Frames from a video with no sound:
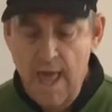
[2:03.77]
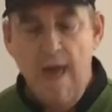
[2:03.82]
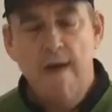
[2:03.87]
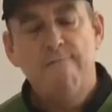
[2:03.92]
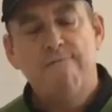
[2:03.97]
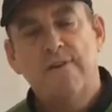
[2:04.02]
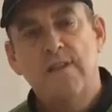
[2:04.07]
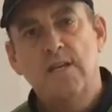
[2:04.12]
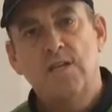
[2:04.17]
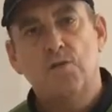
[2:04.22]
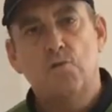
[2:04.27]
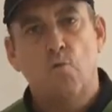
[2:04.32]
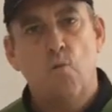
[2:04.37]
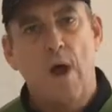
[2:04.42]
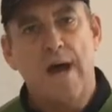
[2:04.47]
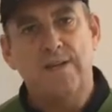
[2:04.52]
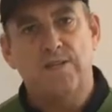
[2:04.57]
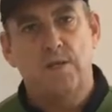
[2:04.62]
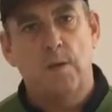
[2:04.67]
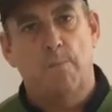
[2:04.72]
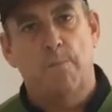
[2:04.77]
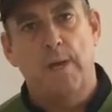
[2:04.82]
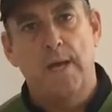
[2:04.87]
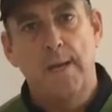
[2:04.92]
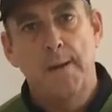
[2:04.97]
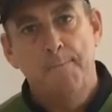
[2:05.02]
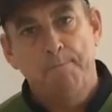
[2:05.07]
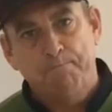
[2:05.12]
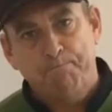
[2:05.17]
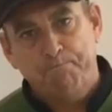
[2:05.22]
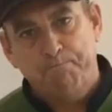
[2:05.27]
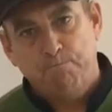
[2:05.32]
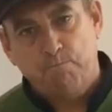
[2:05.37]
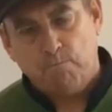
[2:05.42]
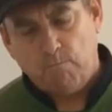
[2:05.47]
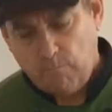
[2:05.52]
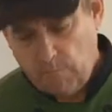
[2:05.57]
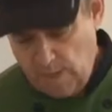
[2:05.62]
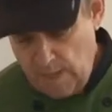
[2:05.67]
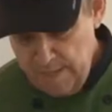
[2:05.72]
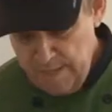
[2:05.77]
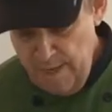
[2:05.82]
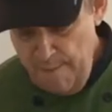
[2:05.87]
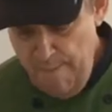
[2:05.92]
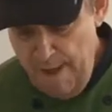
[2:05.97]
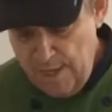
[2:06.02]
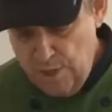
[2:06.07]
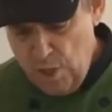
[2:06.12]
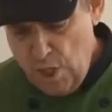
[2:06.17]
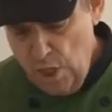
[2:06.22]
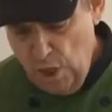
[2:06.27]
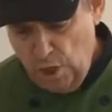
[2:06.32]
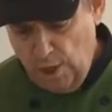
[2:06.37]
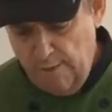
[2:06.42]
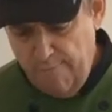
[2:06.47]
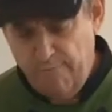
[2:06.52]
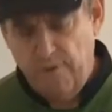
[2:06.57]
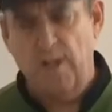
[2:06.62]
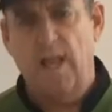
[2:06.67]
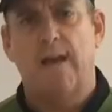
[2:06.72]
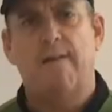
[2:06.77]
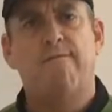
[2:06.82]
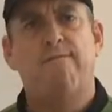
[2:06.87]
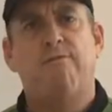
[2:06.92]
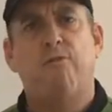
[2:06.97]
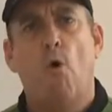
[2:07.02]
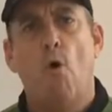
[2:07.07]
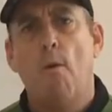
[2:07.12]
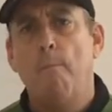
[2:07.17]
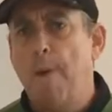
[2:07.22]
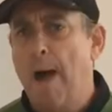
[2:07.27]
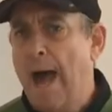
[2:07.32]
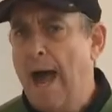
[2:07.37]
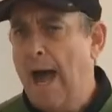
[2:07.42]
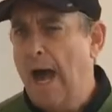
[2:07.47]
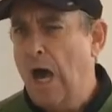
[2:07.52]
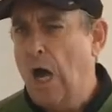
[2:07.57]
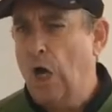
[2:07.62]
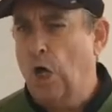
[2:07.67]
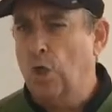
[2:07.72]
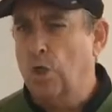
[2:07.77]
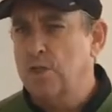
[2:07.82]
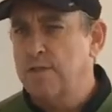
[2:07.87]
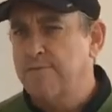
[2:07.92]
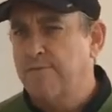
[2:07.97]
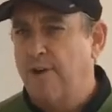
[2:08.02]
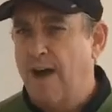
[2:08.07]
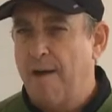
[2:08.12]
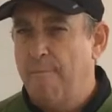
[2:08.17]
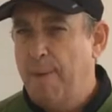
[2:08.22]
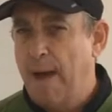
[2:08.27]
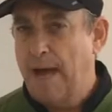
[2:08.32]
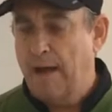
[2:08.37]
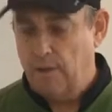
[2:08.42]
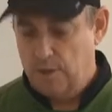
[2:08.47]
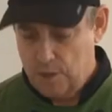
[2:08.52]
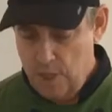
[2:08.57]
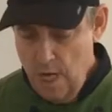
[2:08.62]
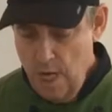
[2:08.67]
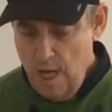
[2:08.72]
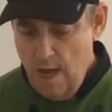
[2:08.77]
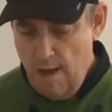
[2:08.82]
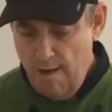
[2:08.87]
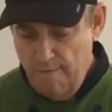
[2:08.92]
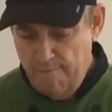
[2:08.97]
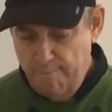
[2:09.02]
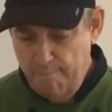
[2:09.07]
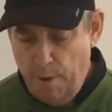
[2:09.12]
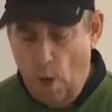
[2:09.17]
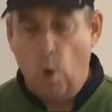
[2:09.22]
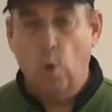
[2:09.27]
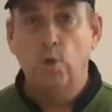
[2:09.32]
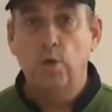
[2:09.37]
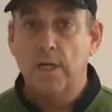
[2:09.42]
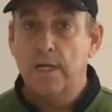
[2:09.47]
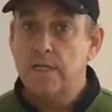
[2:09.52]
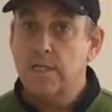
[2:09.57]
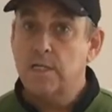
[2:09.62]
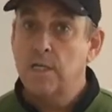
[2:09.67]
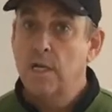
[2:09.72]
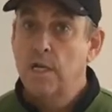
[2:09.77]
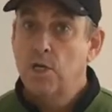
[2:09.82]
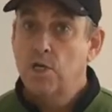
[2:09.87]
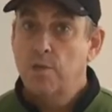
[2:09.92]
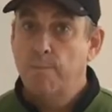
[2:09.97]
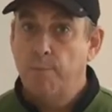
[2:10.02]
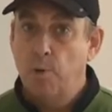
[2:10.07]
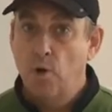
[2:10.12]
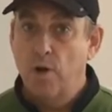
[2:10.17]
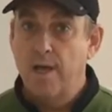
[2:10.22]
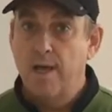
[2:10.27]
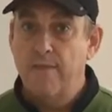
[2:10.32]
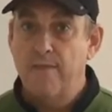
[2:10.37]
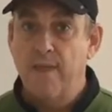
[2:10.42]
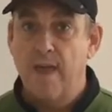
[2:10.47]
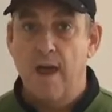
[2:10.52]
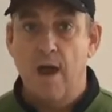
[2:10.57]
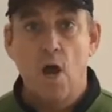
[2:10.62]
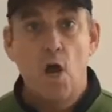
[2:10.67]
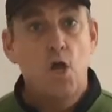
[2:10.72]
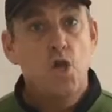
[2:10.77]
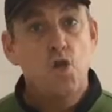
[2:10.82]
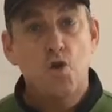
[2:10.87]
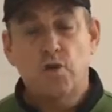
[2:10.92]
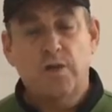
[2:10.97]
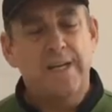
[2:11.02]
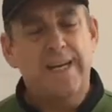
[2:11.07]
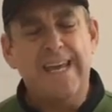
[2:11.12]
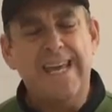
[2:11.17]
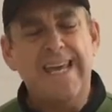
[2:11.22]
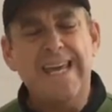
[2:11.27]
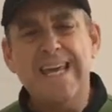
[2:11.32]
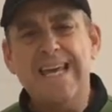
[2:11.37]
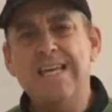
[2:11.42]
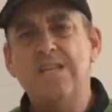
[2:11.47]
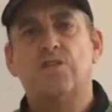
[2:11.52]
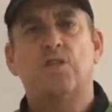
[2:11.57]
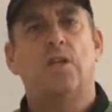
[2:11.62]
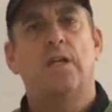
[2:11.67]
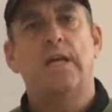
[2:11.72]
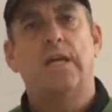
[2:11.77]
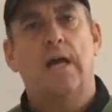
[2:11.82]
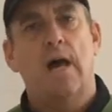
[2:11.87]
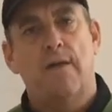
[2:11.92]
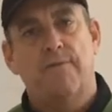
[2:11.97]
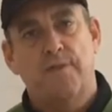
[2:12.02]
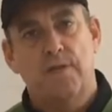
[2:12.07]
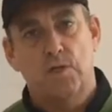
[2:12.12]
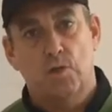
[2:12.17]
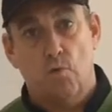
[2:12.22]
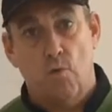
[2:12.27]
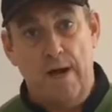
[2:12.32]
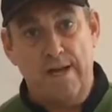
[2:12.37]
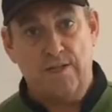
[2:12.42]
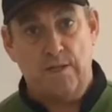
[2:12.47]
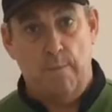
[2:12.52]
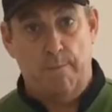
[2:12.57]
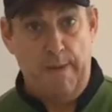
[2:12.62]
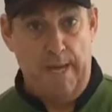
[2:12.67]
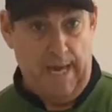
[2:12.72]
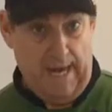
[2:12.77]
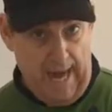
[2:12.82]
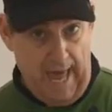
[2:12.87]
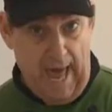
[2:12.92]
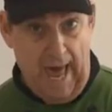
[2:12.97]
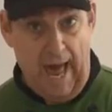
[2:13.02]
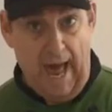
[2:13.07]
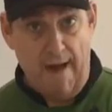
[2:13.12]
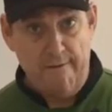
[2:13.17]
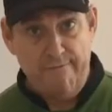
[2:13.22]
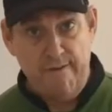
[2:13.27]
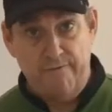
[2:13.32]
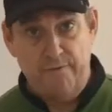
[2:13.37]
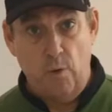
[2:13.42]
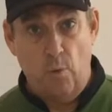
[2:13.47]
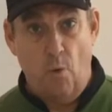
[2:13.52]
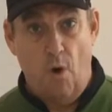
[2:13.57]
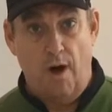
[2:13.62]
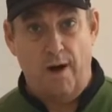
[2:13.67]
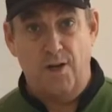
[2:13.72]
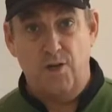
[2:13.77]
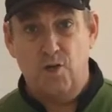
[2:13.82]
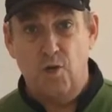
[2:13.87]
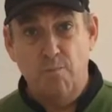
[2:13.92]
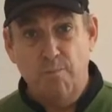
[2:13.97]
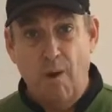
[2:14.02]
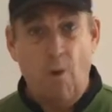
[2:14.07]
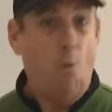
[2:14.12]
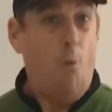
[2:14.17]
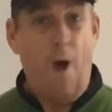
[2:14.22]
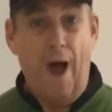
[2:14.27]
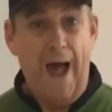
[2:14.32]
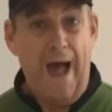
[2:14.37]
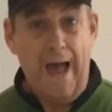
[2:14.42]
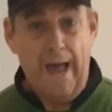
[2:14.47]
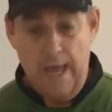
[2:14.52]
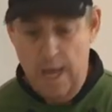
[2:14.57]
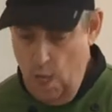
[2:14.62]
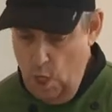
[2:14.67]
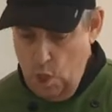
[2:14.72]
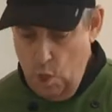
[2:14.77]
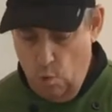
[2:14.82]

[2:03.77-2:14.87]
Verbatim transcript: And for this recipe, as I mentioned, you're looking for like four pounds, five pounds of boneless to put in there. You could easily cut this recipe in half if you wanted to, but why?